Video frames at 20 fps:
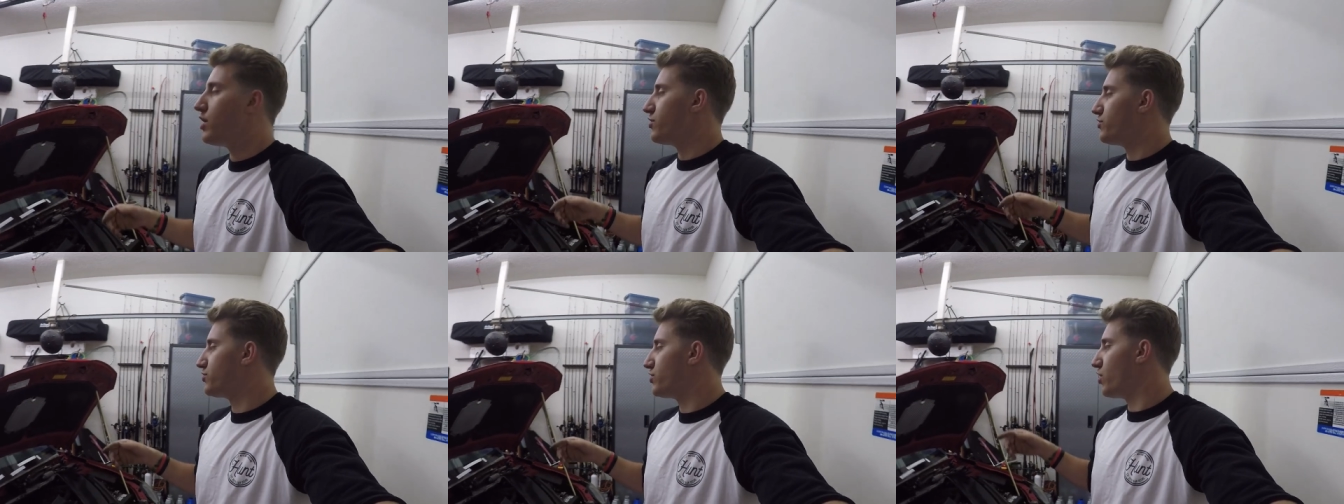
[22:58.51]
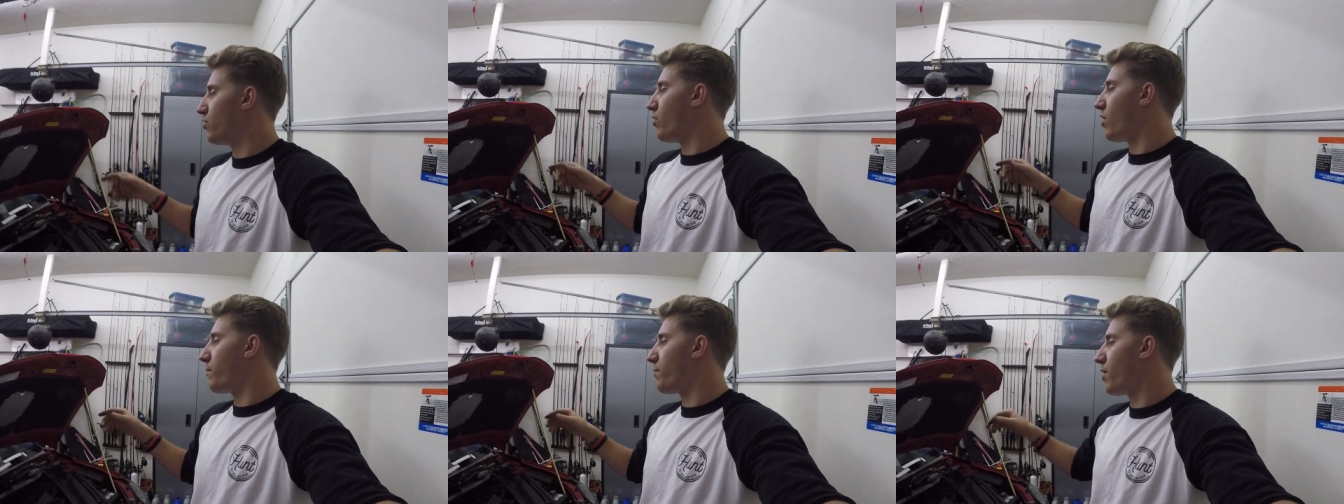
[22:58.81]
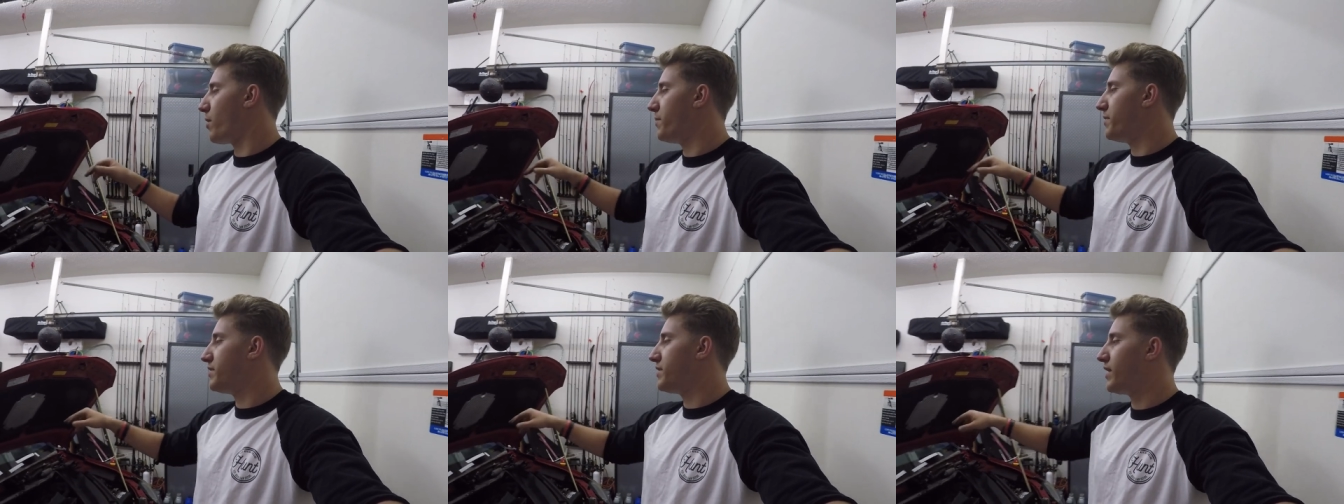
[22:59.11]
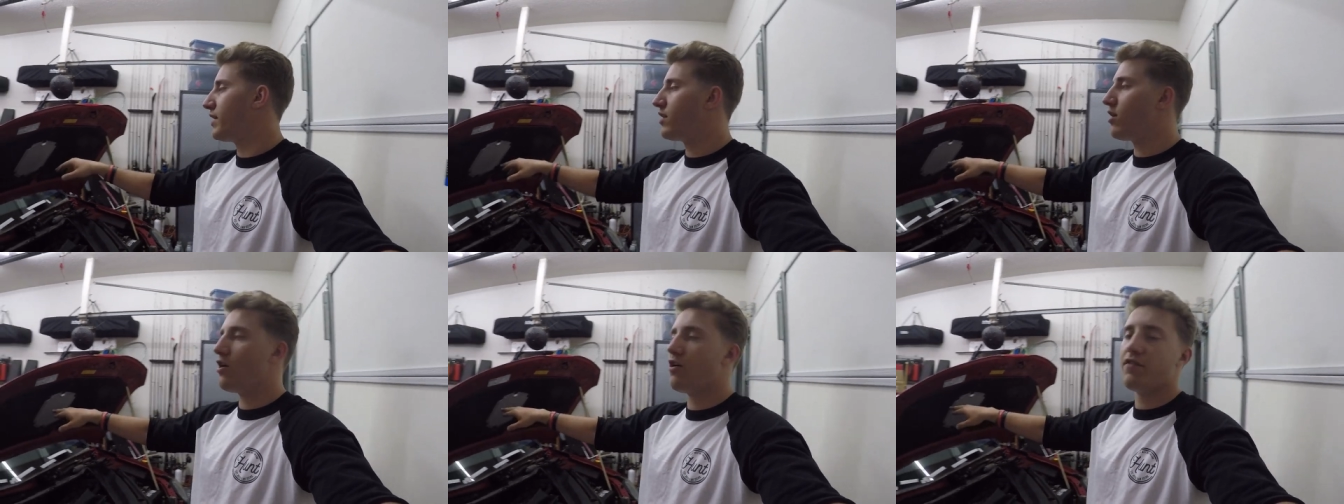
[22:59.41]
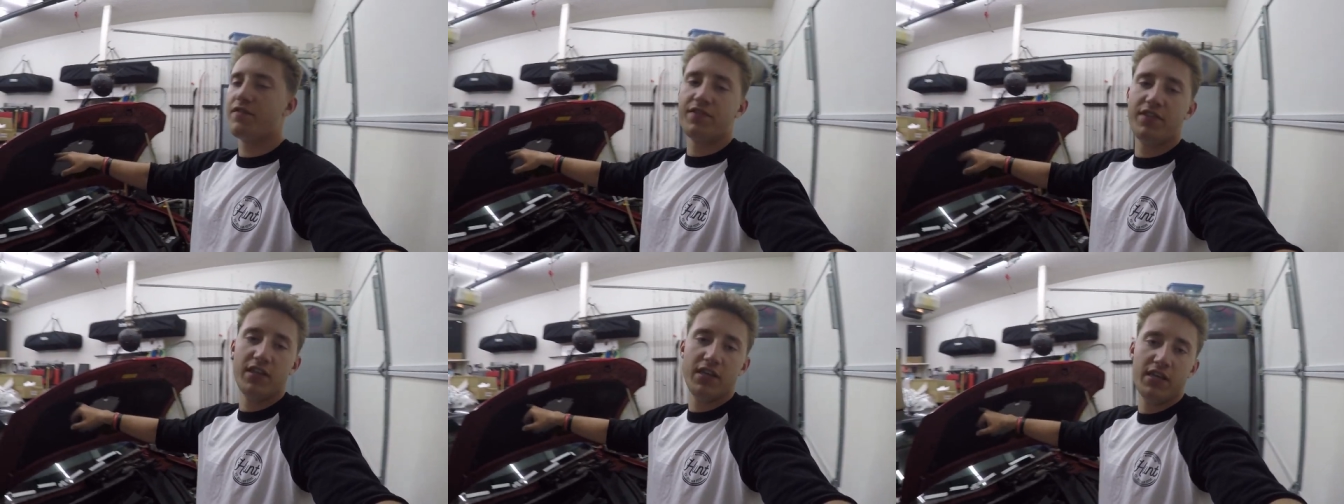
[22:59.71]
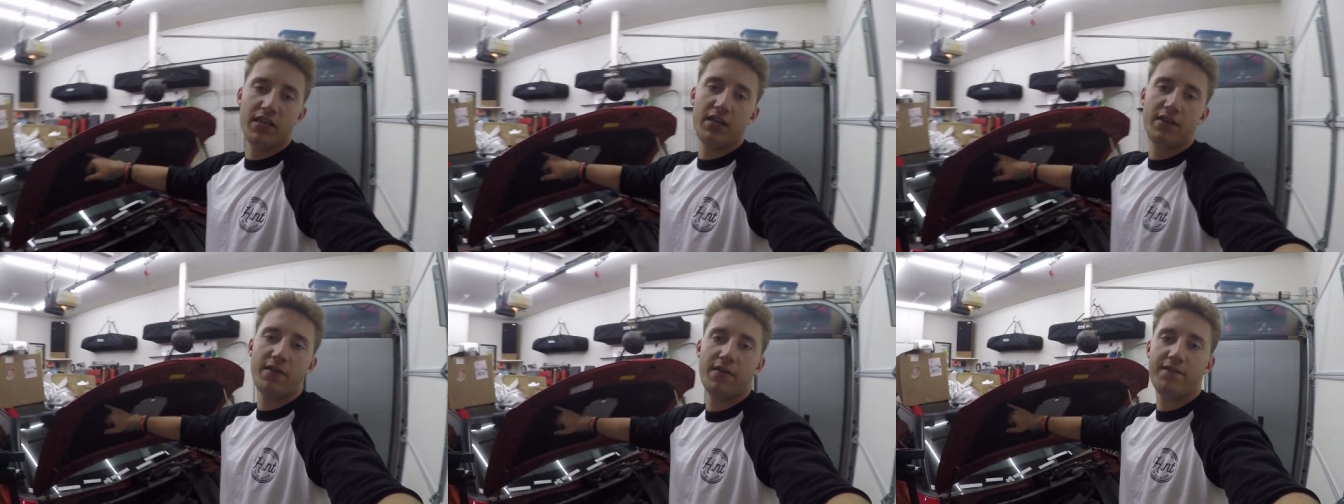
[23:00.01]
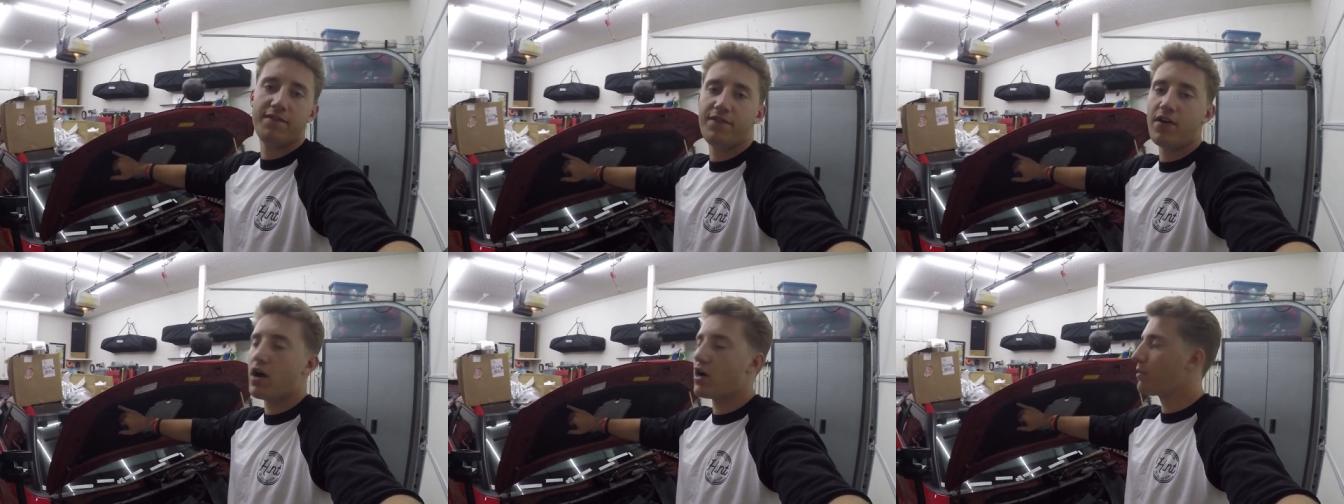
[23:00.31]
So I'll probably take off the
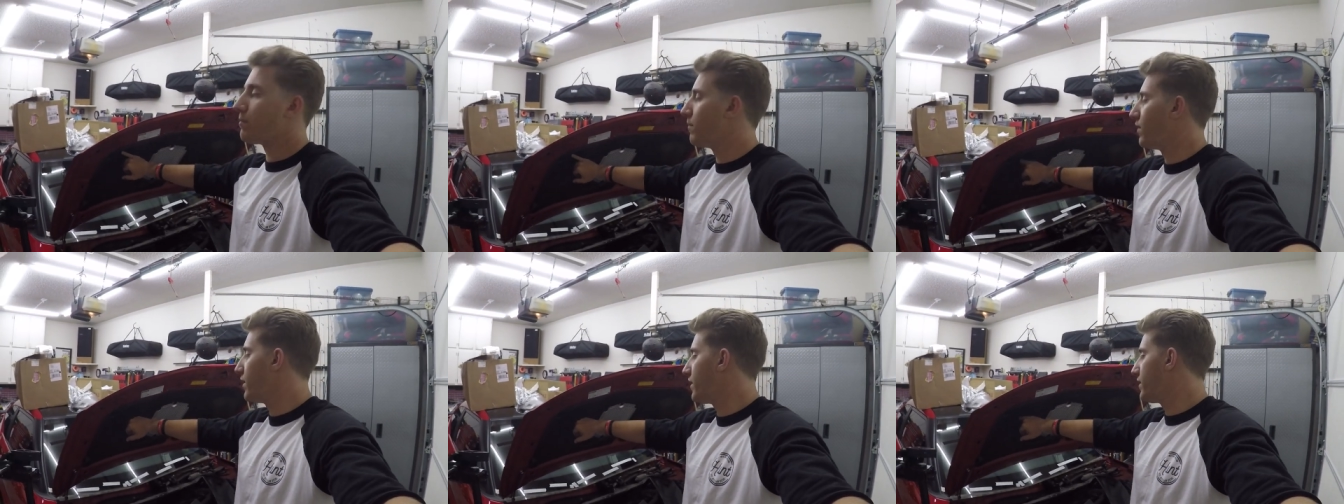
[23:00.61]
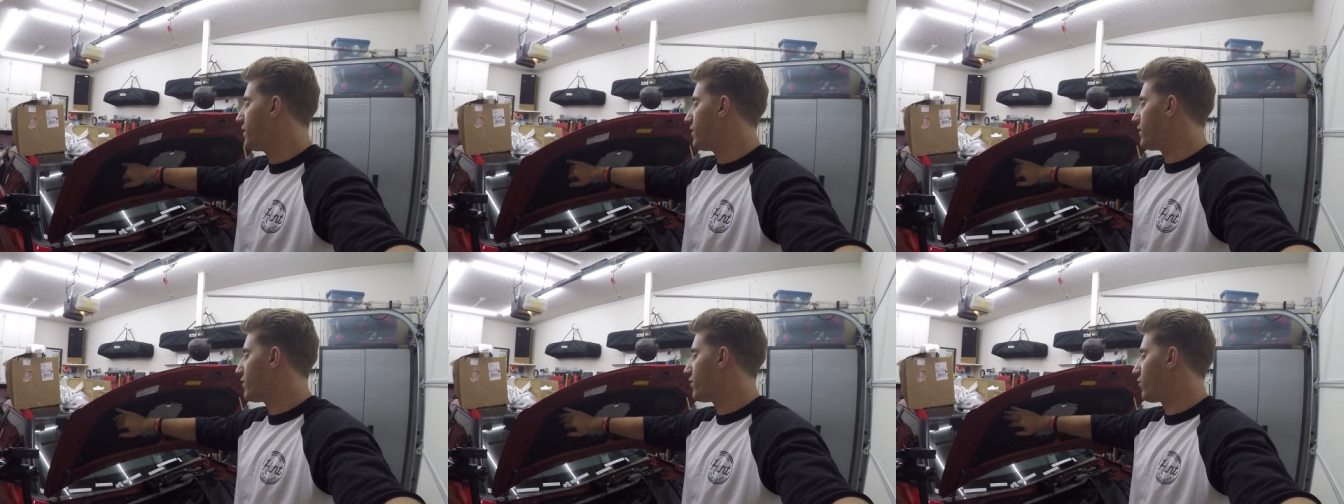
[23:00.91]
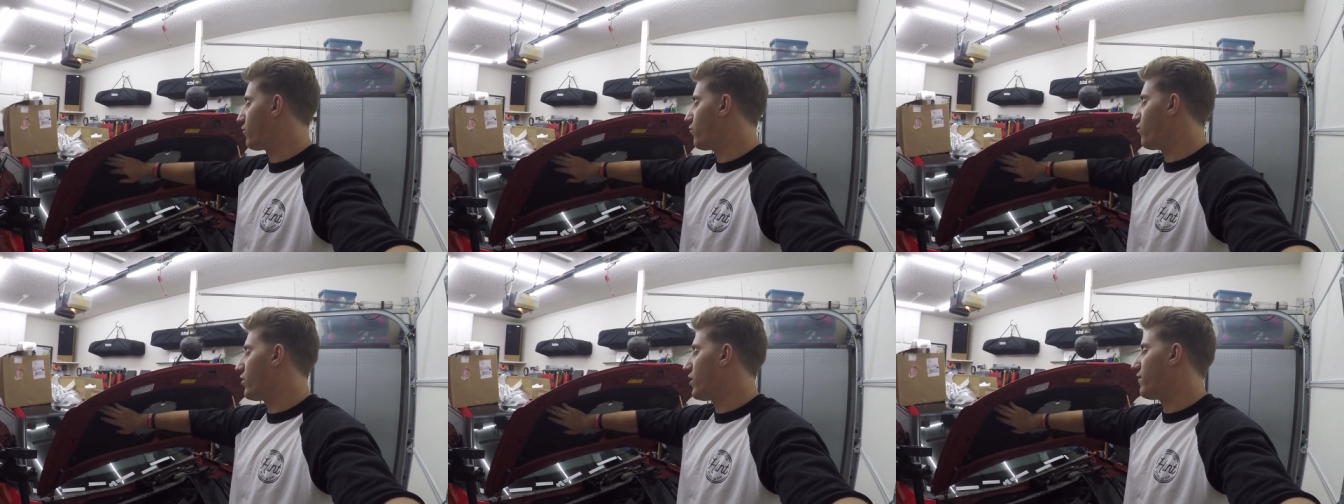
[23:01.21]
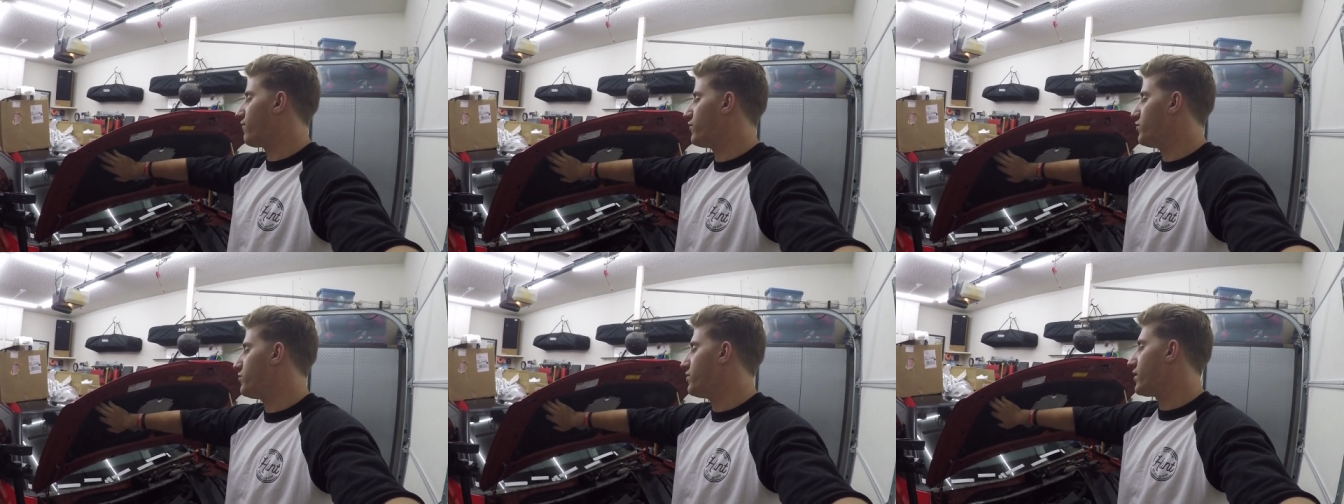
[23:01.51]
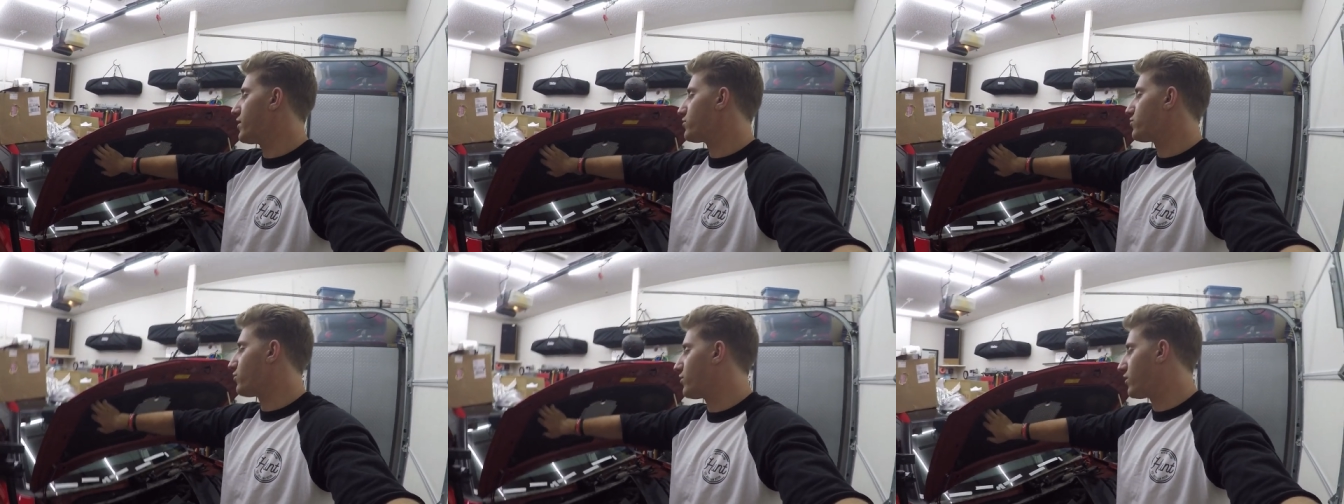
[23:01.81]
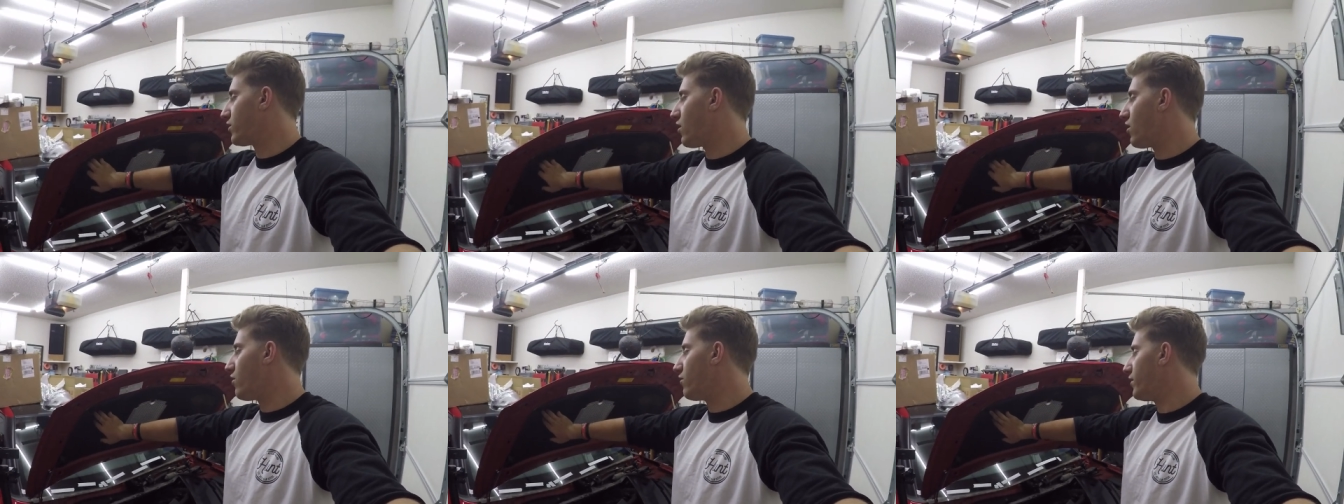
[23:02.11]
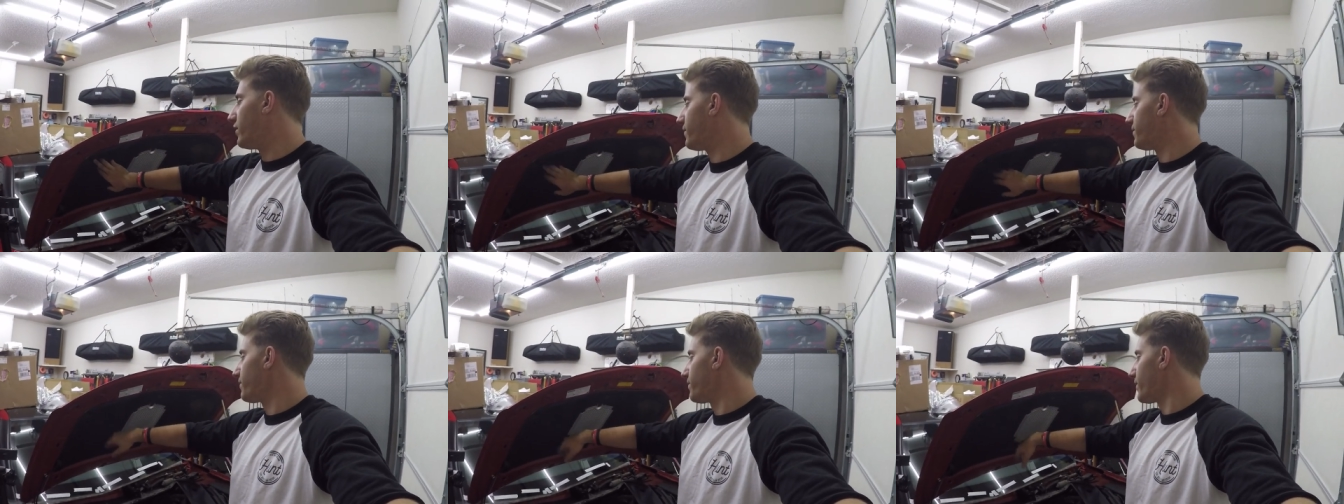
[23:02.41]
fire blanket or whatever you guys want to call it.